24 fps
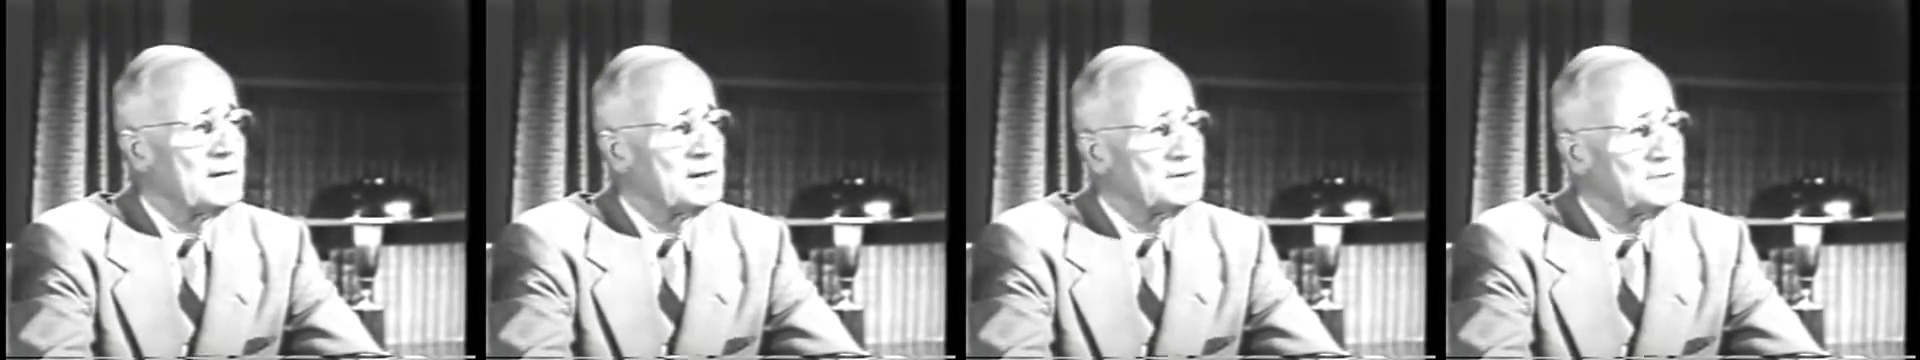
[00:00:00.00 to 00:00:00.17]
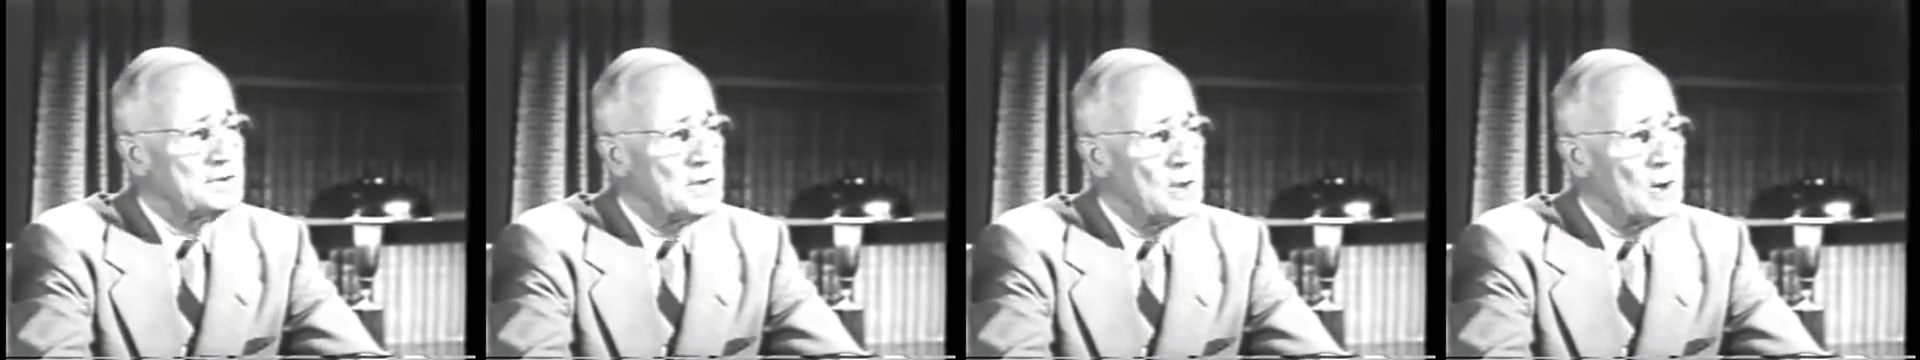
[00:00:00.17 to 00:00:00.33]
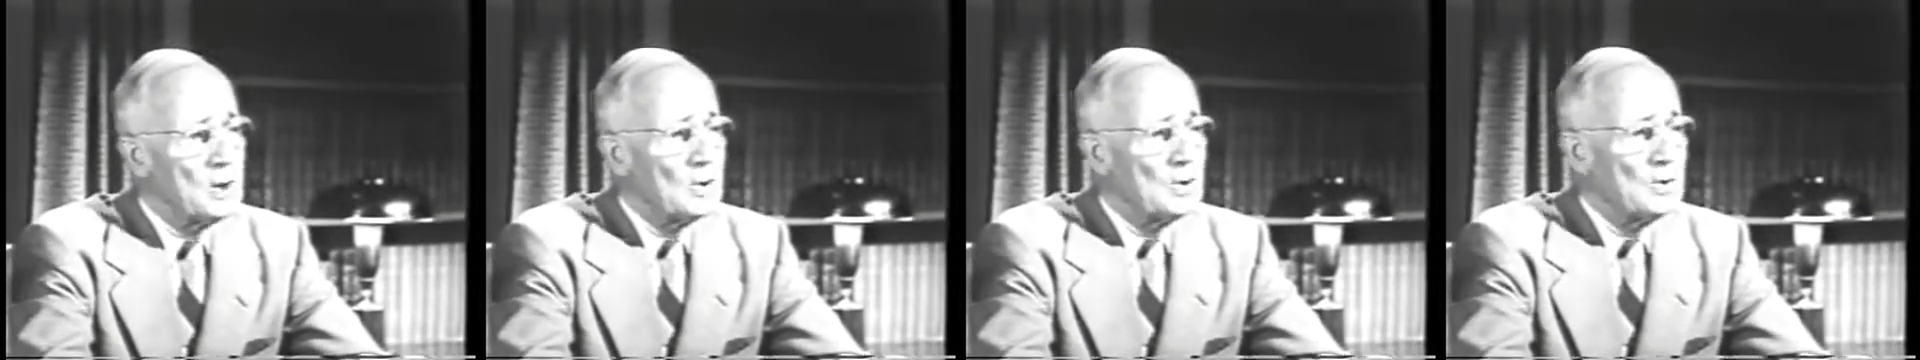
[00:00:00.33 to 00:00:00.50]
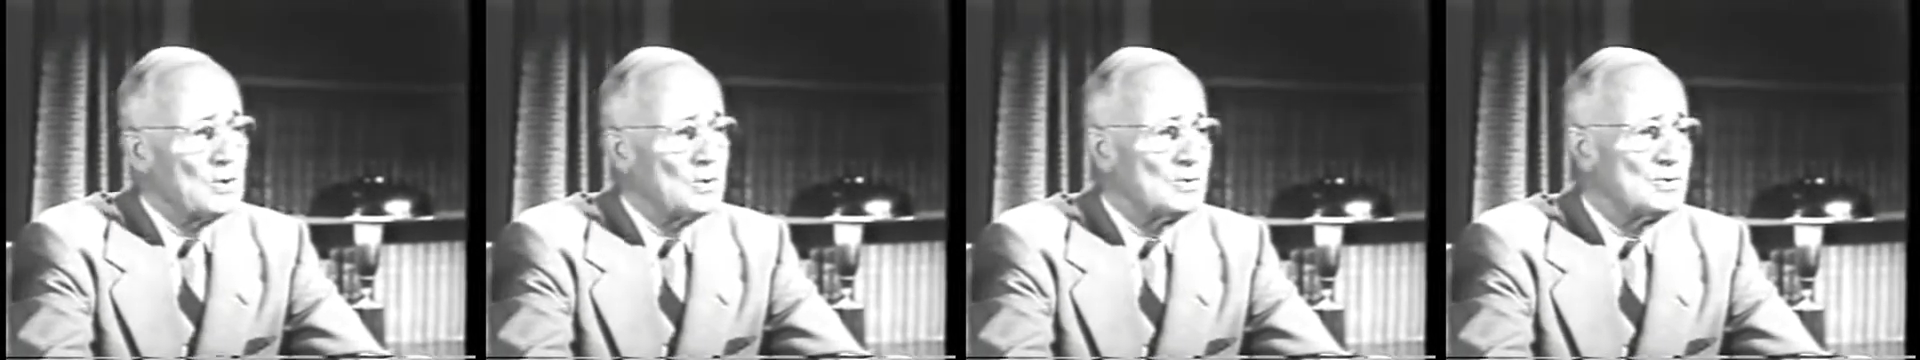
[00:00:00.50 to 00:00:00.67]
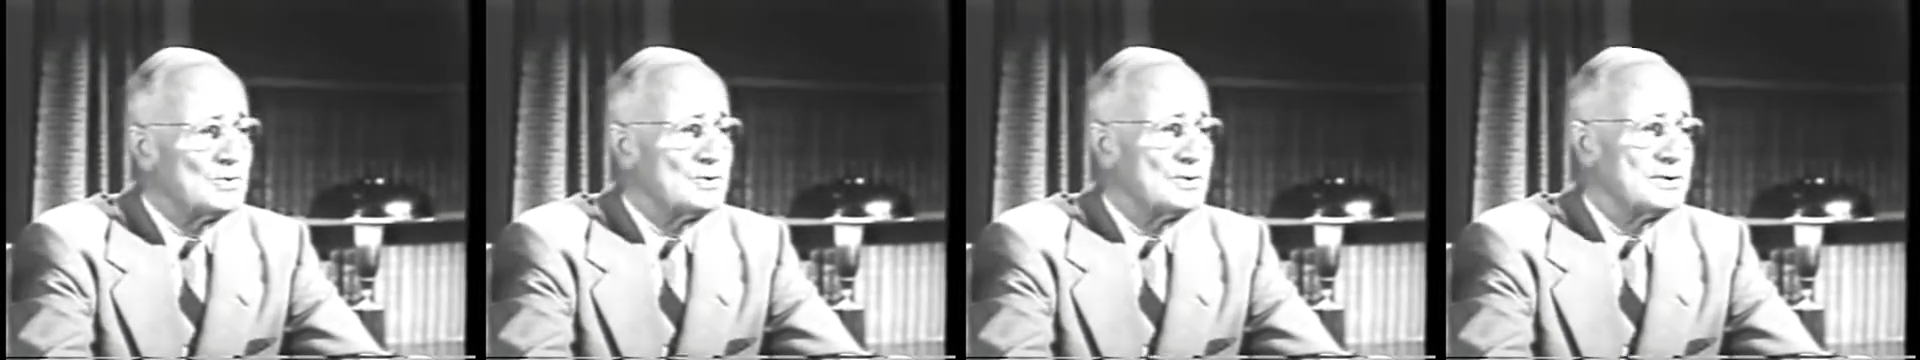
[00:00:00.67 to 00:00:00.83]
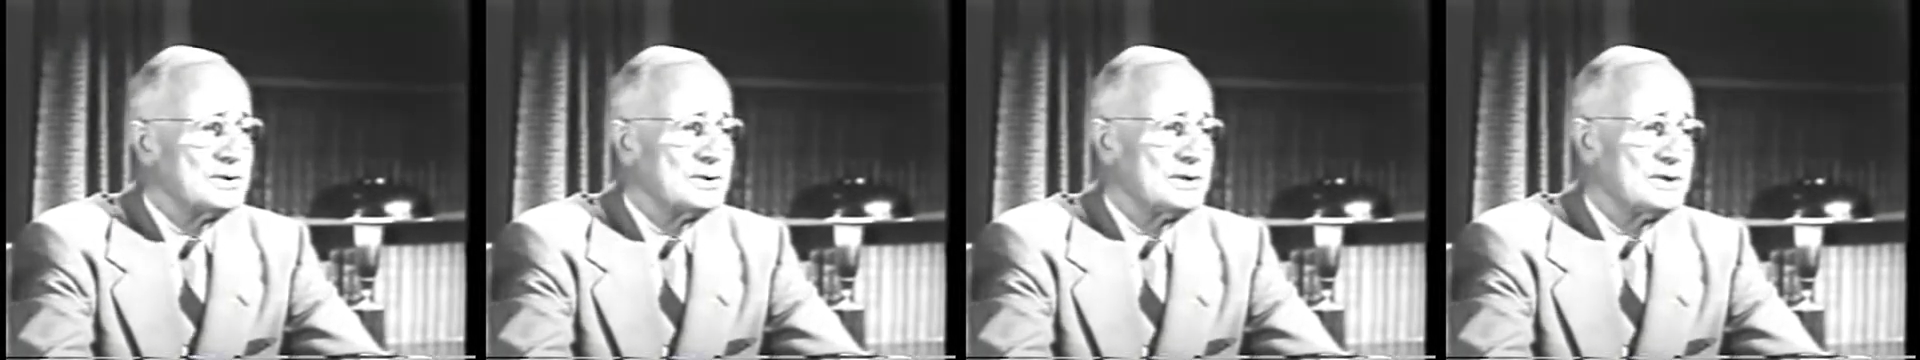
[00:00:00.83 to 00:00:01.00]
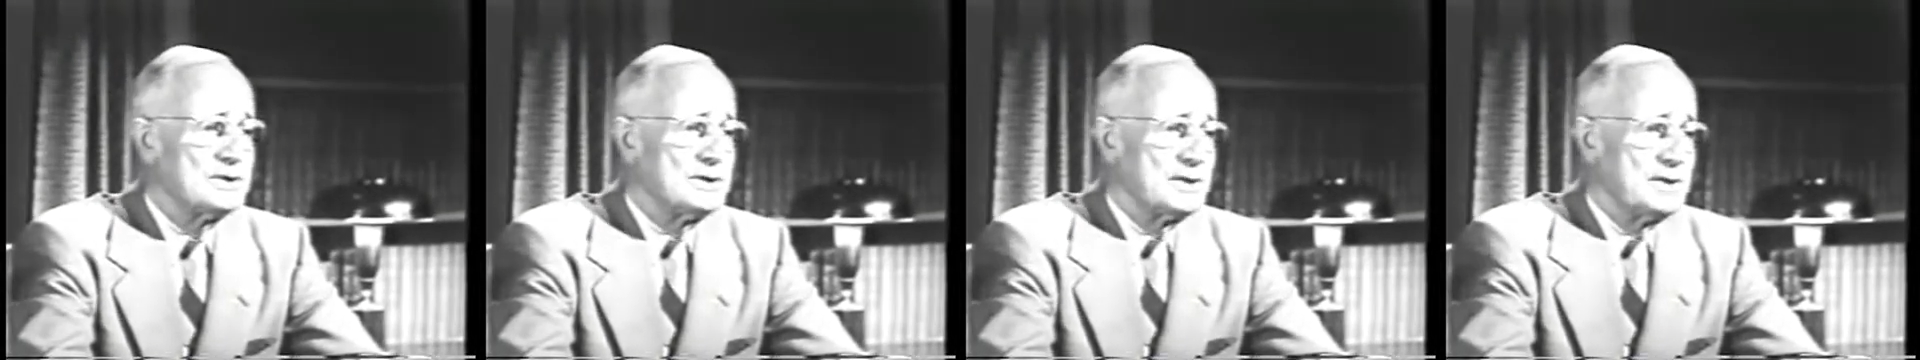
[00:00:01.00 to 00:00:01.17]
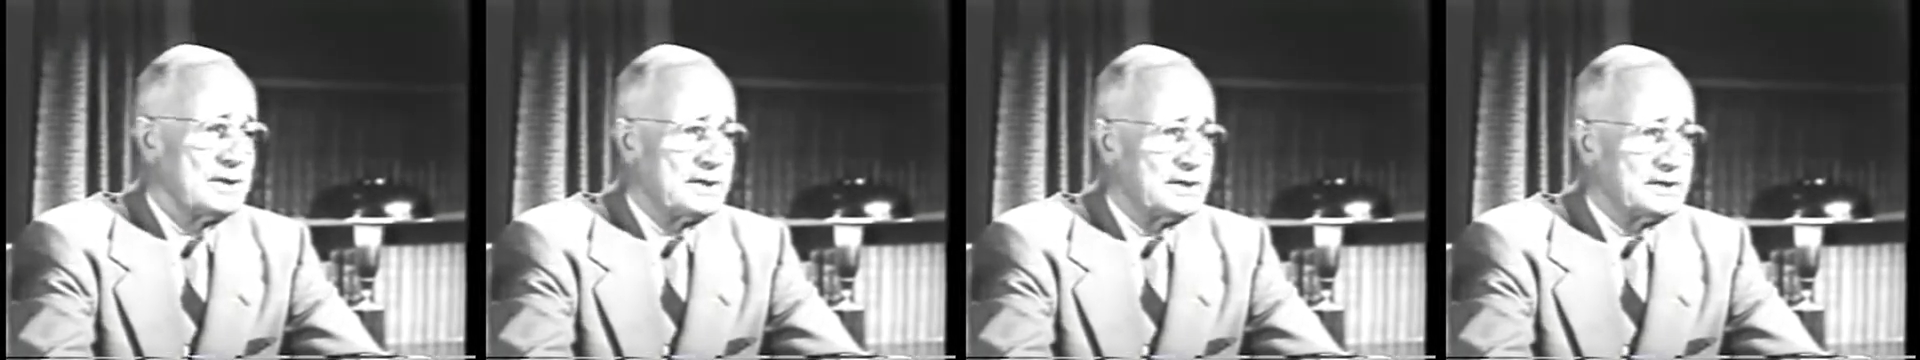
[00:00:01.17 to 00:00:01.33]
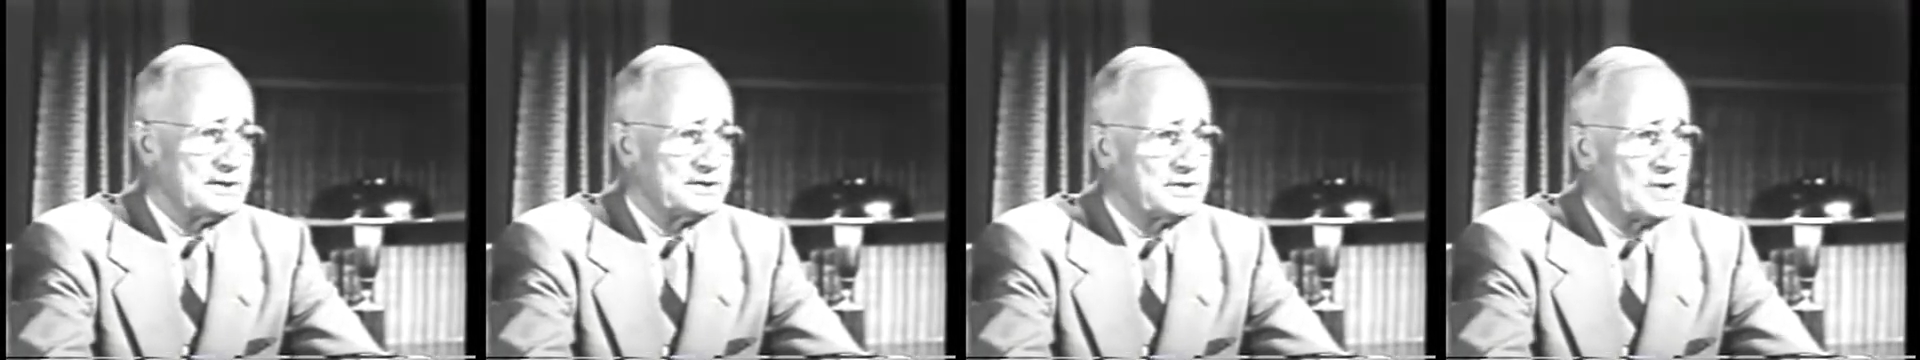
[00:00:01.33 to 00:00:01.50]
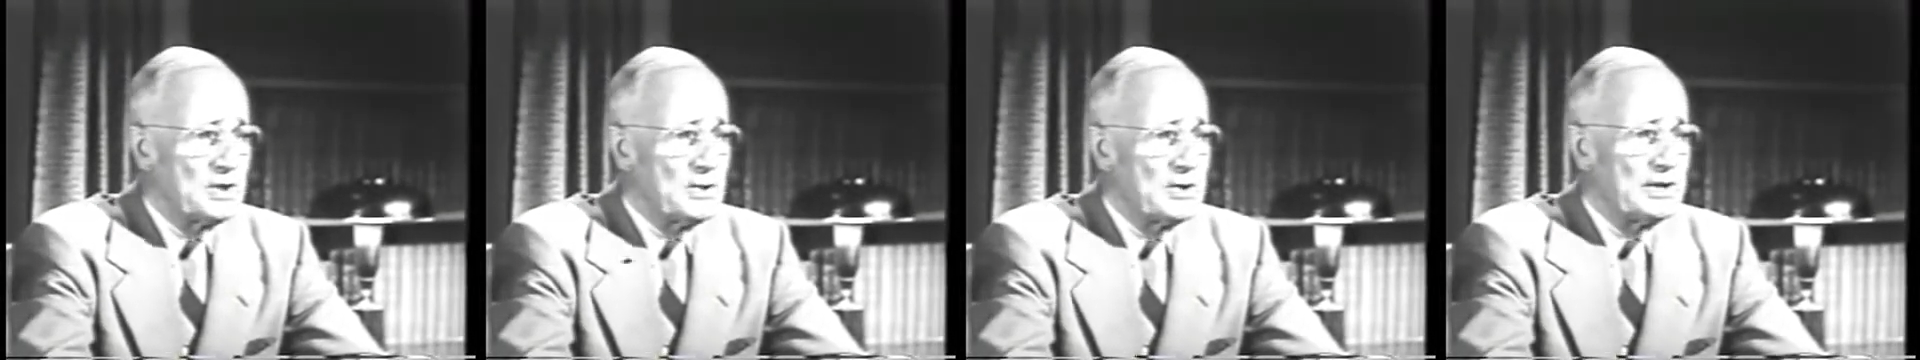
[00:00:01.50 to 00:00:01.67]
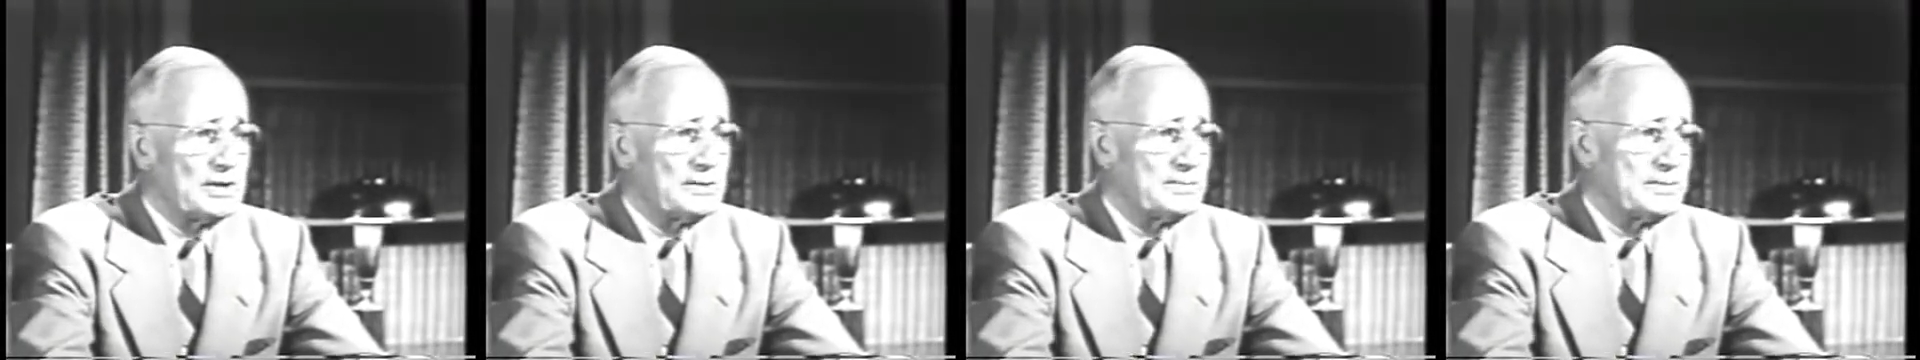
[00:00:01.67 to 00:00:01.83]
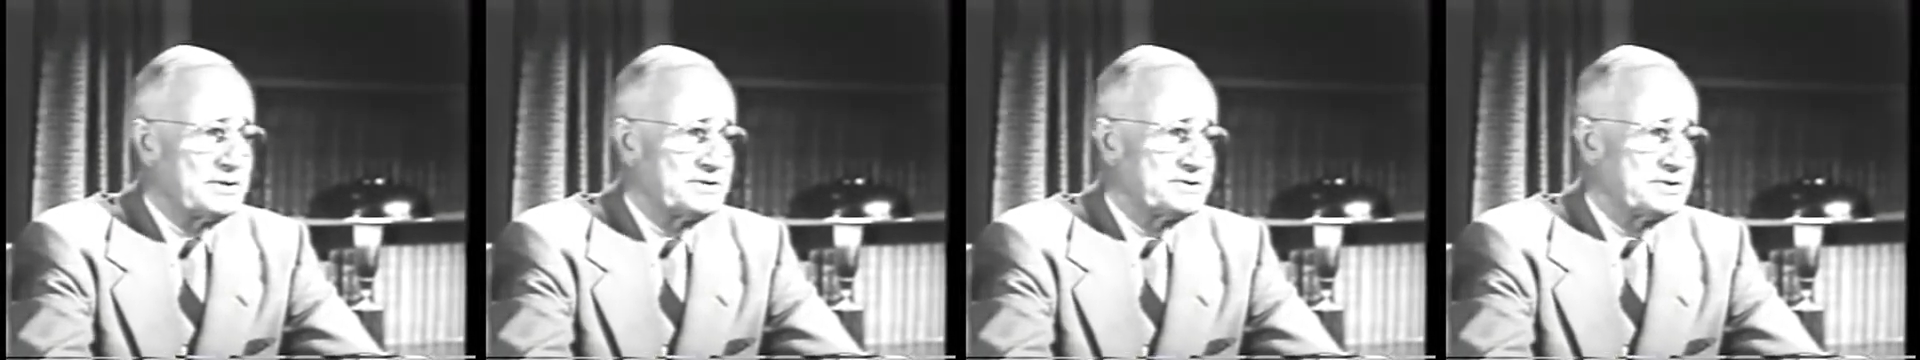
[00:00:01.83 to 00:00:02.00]
No, his
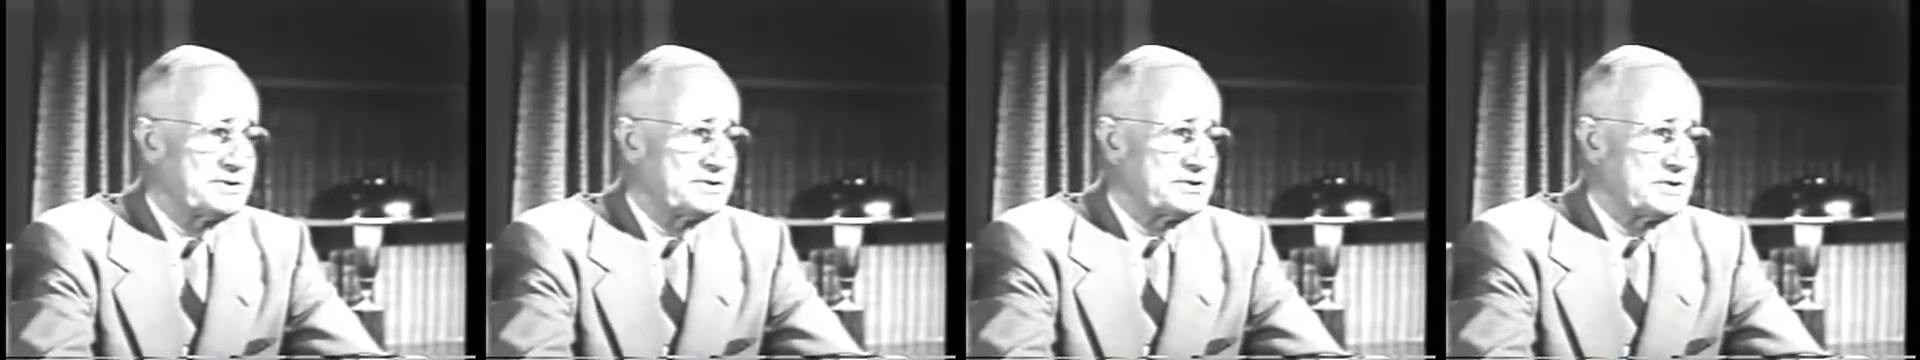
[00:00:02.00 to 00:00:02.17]
knowing Mr.